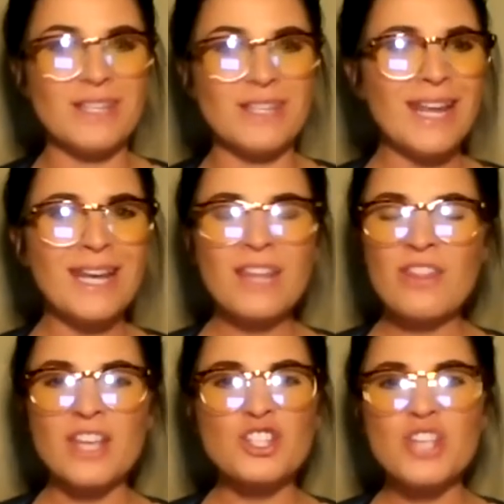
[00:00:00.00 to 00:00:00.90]
Did
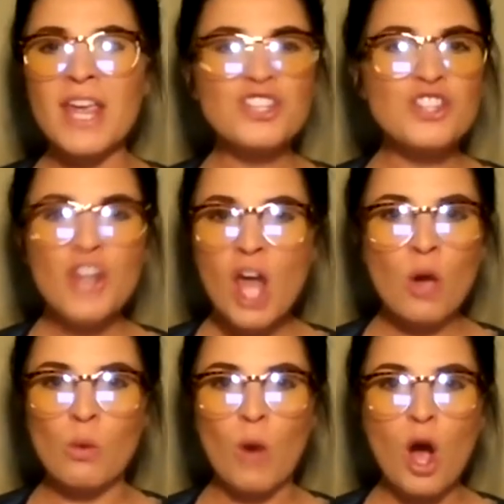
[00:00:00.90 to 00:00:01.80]
anything change?
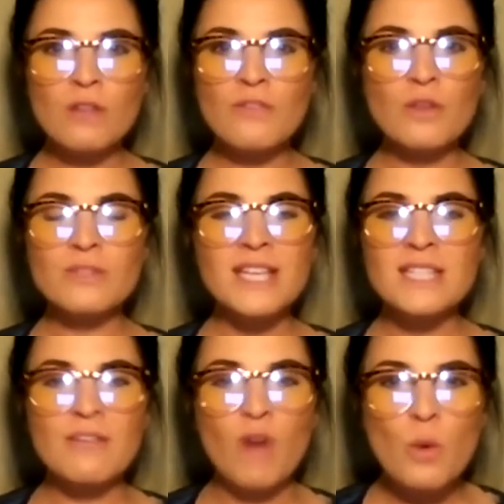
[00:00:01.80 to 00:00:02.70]
No. All of those things
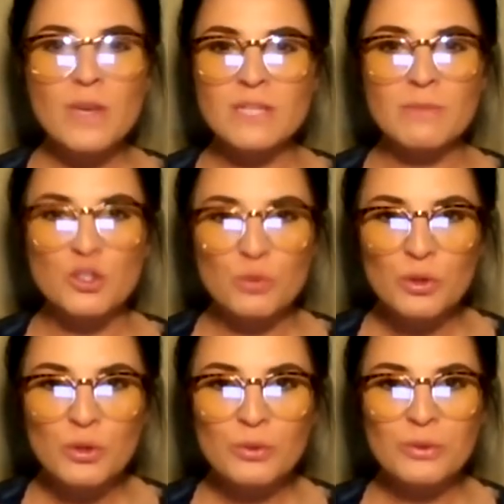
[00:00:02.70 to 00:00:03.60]
have always been
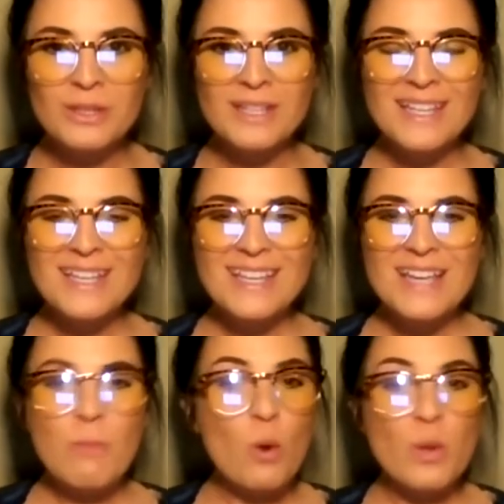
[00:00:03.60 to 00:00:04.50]
true,
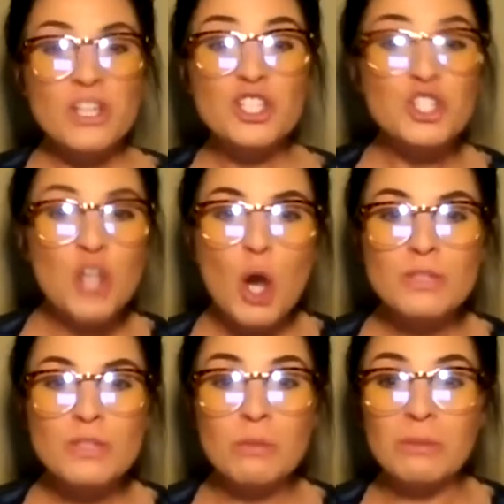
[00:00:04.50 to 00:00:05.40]
but we just
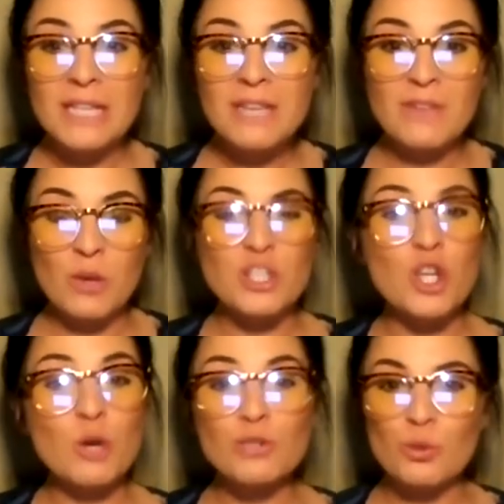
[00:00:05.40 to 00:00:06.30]
chose to believe it. We
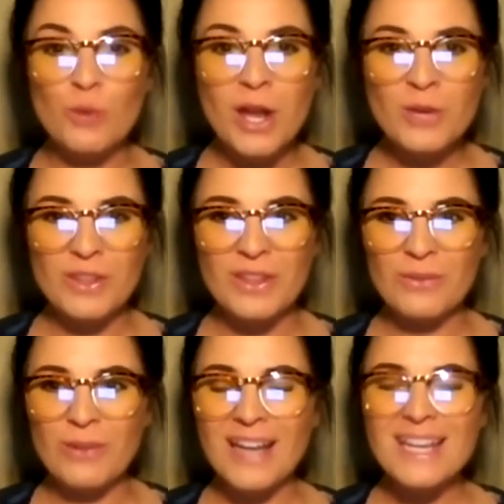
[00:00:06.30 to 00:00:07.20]
chose to run with it,
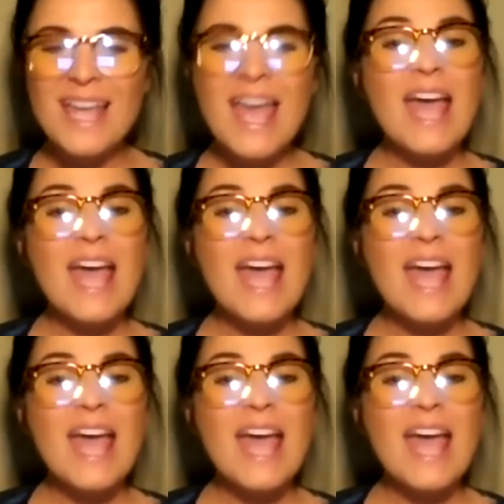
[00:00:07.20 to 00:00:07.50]
right?